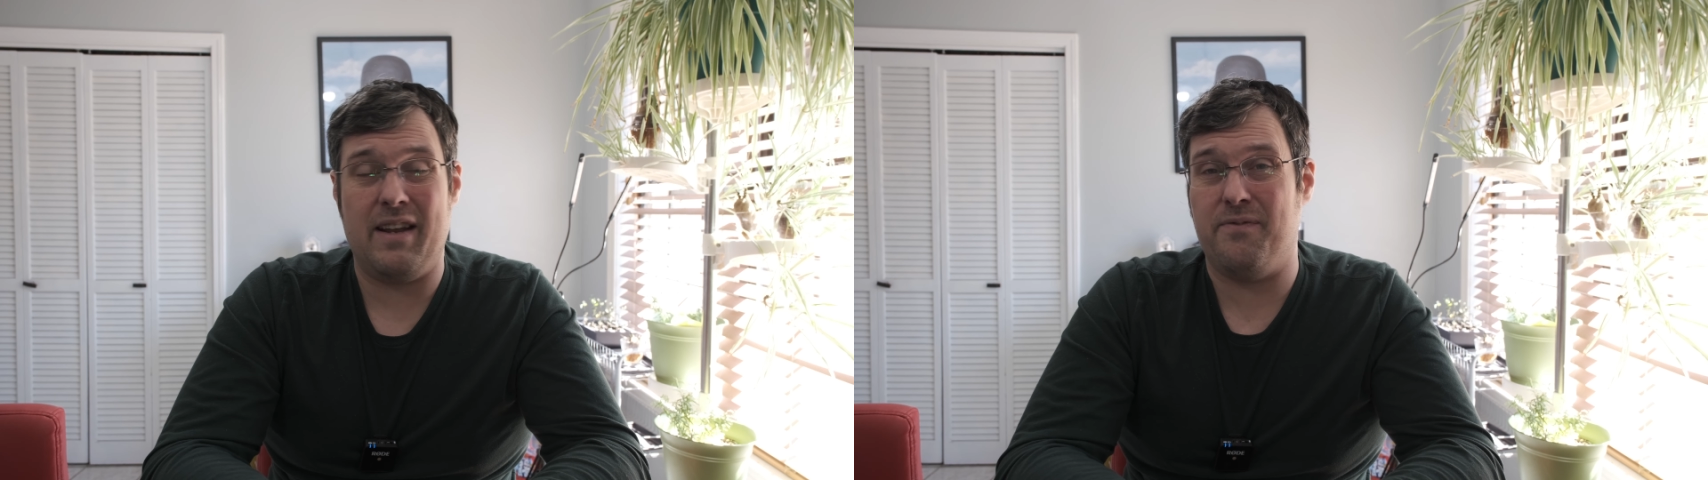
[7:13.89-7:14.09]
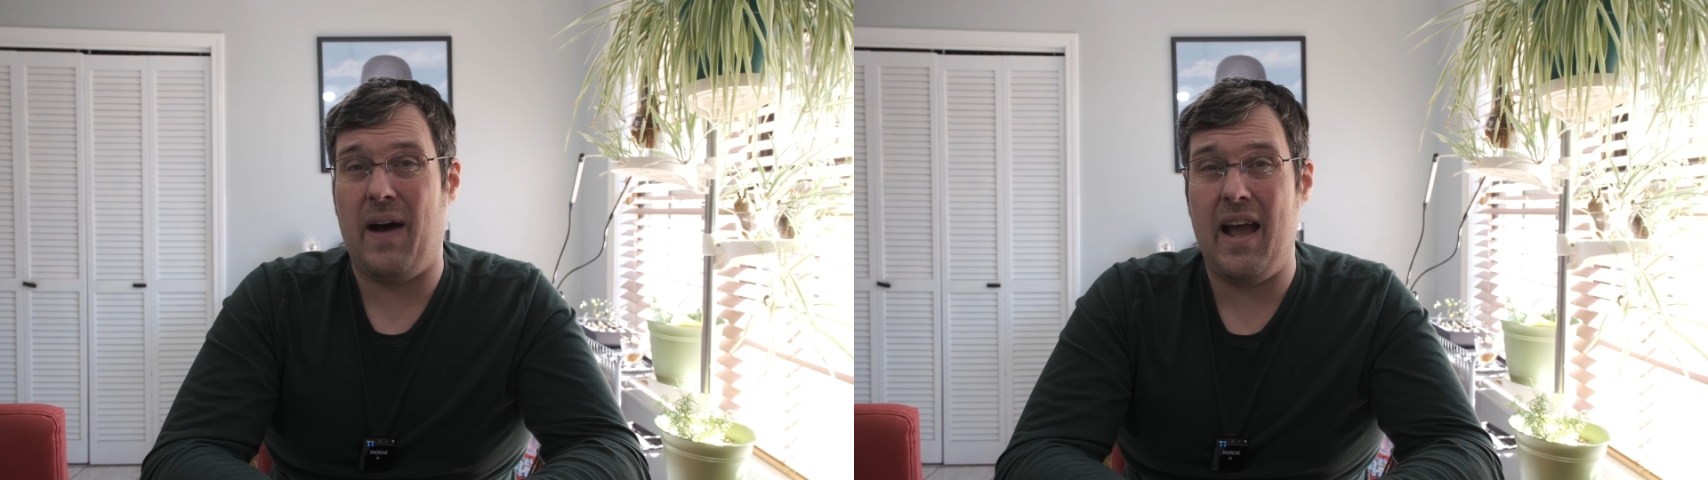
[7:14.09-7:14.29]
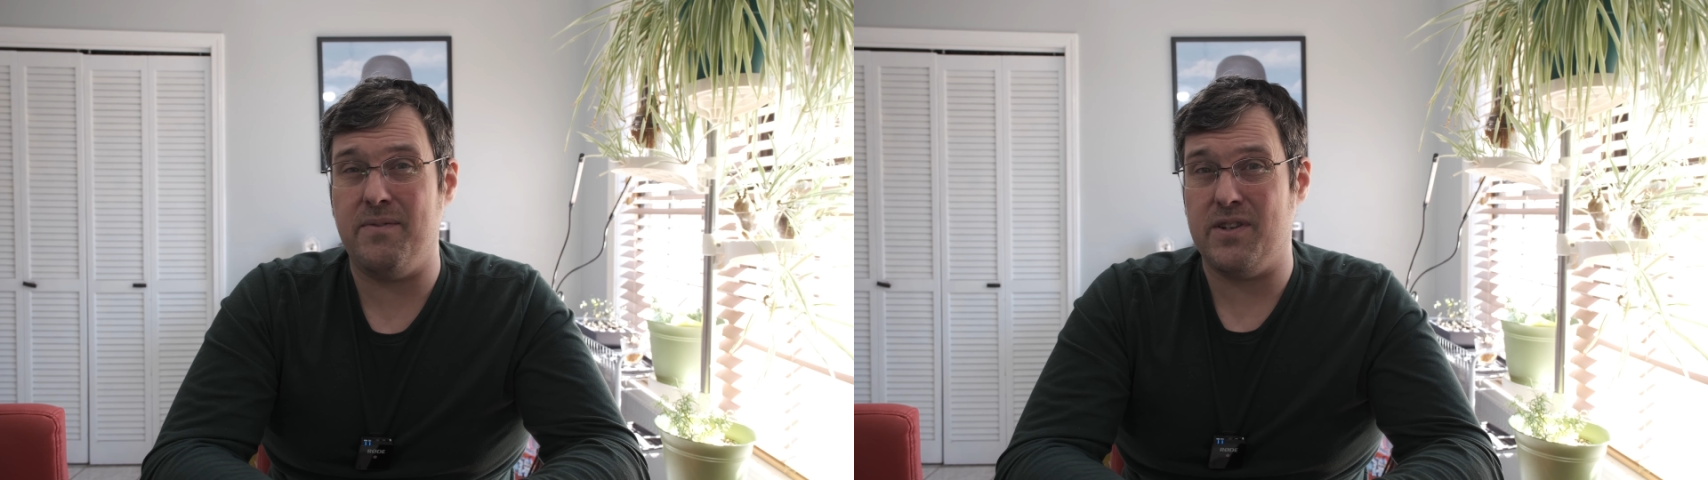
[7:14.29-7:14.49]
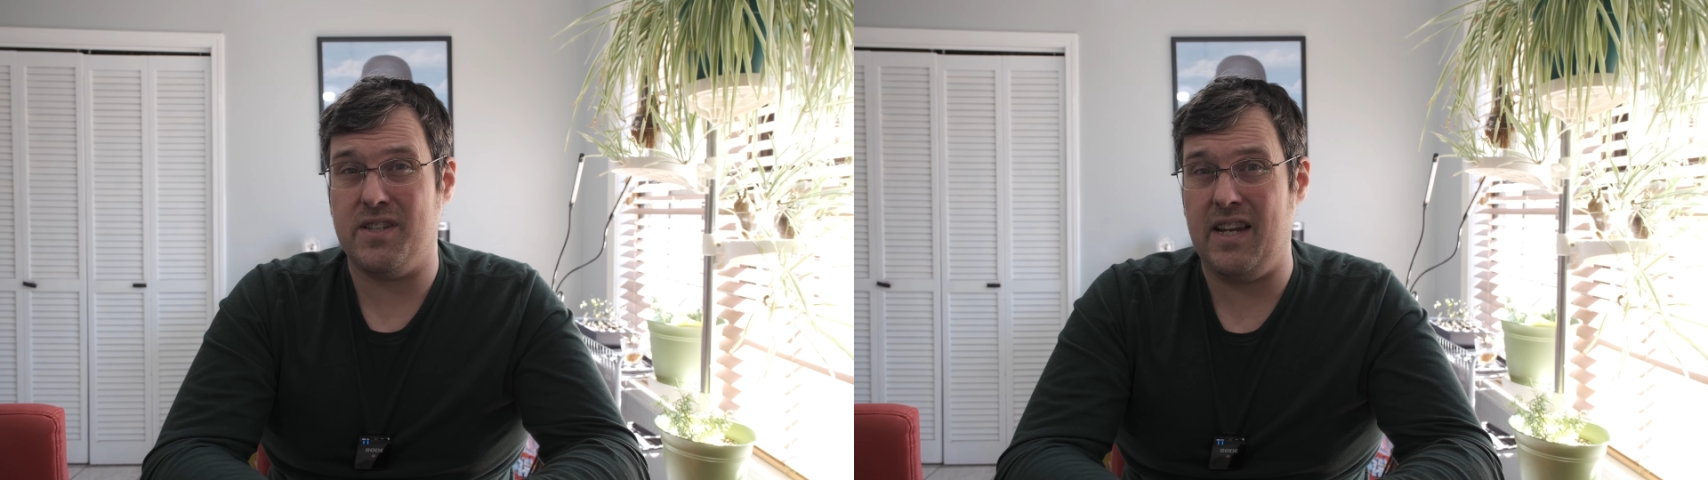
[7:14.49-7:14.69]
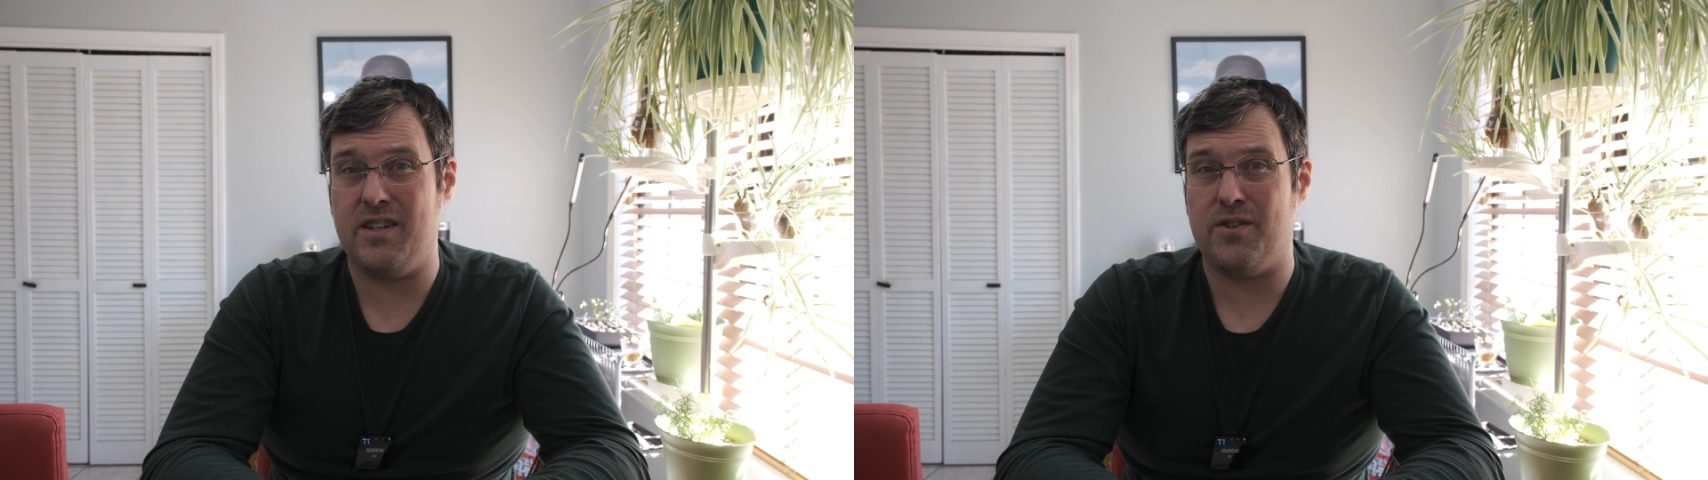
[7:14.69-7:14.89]
5 or
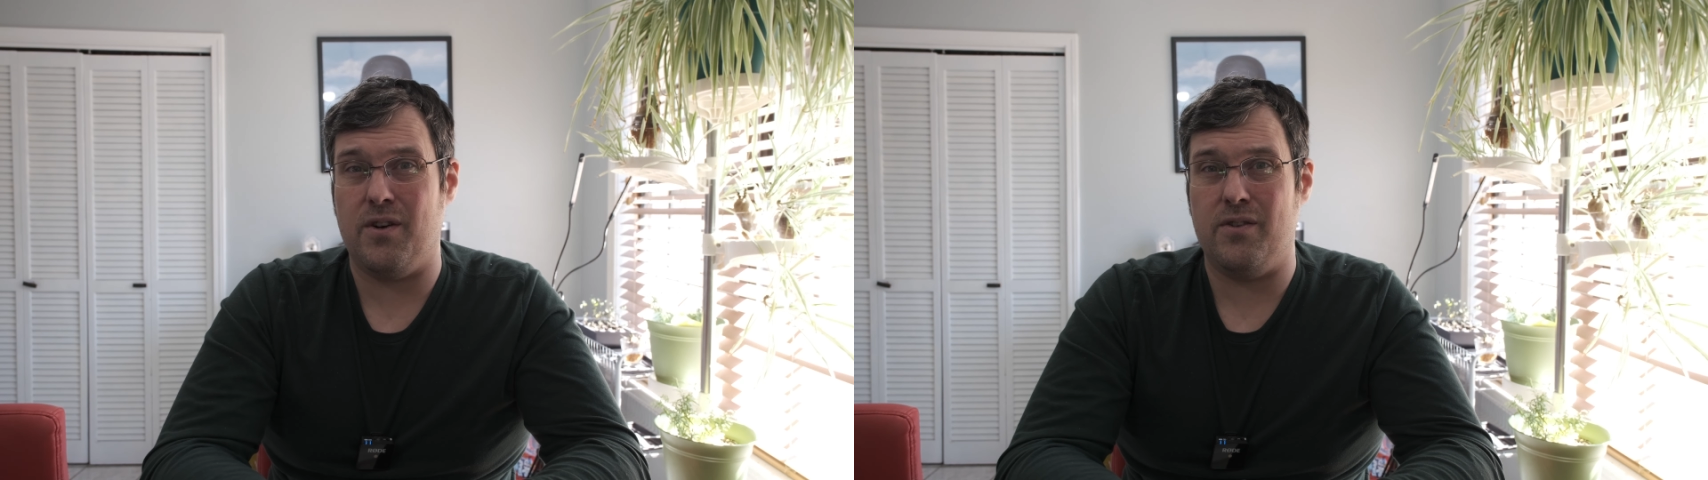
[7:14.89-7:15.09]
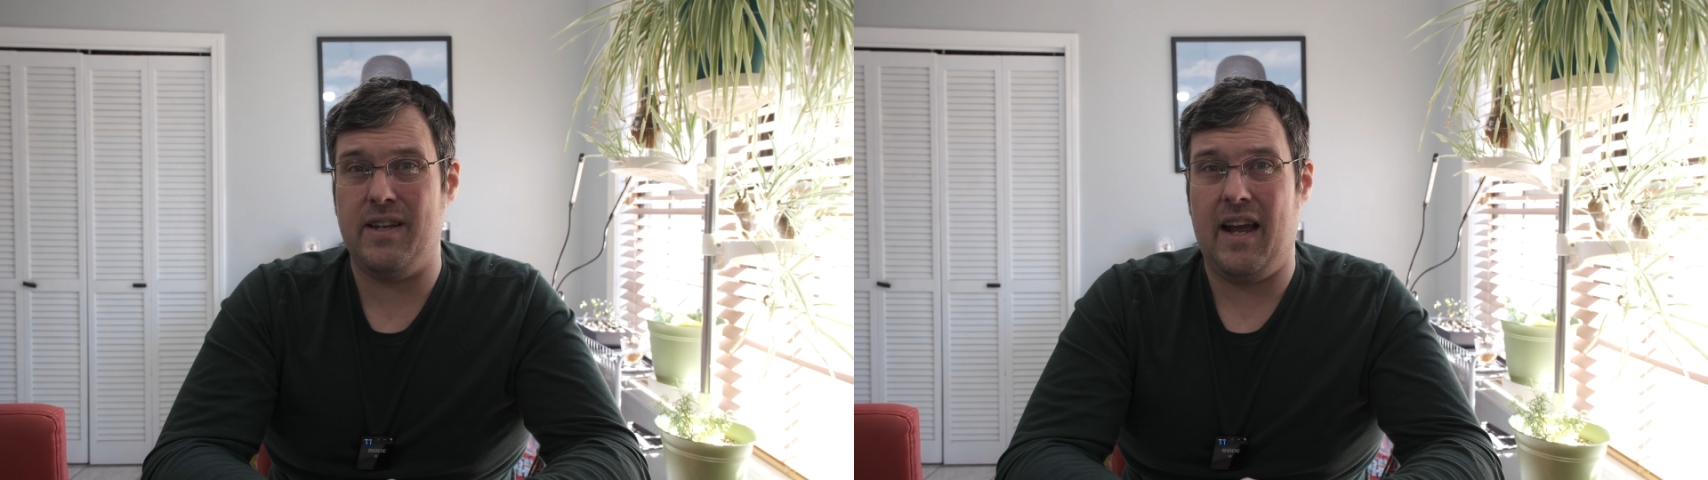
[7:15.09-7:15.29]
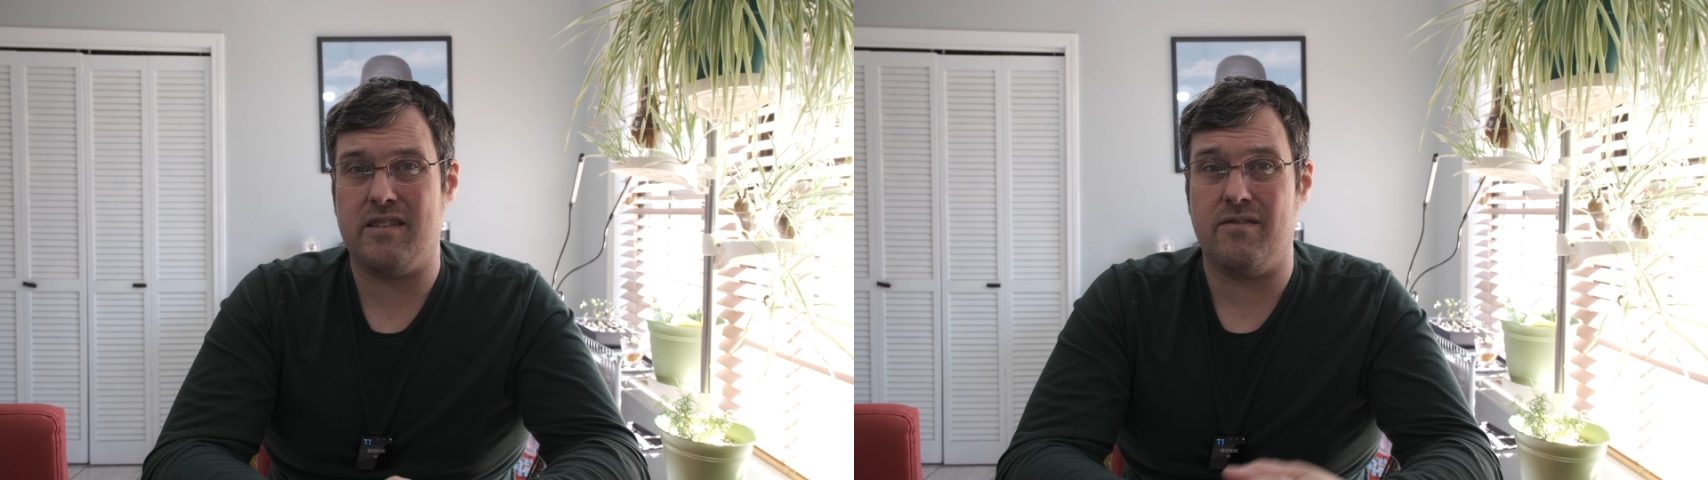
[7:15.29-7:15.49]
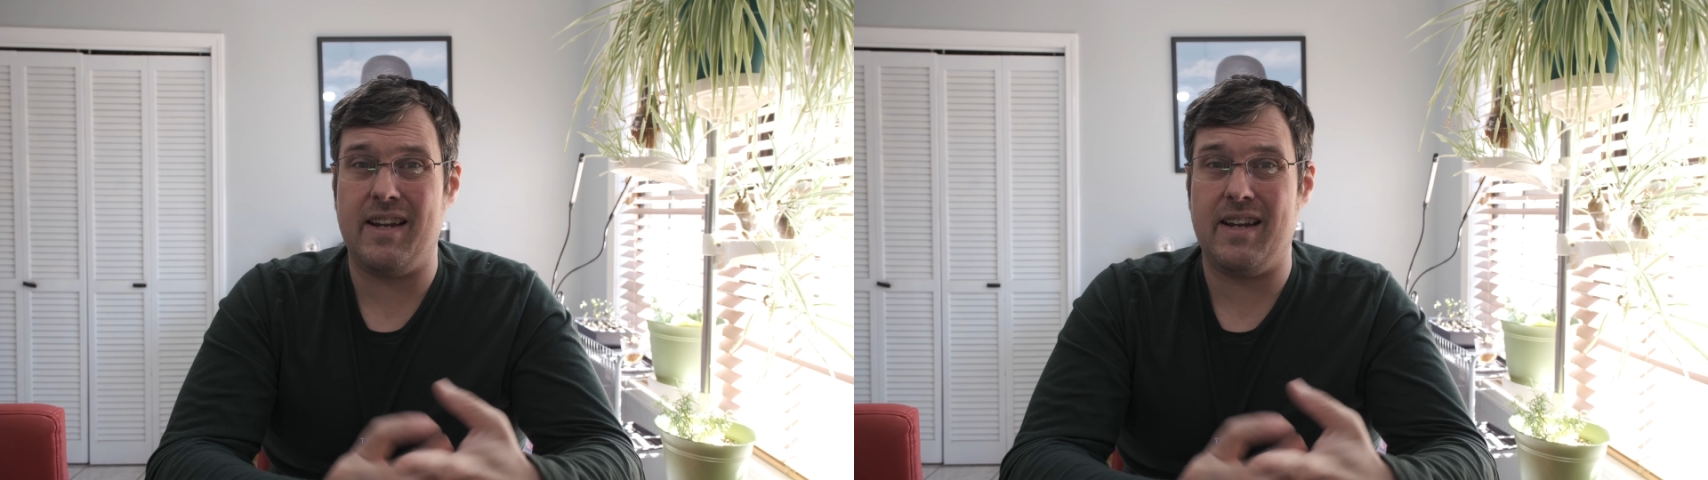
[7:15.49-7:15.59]
6 year old dash,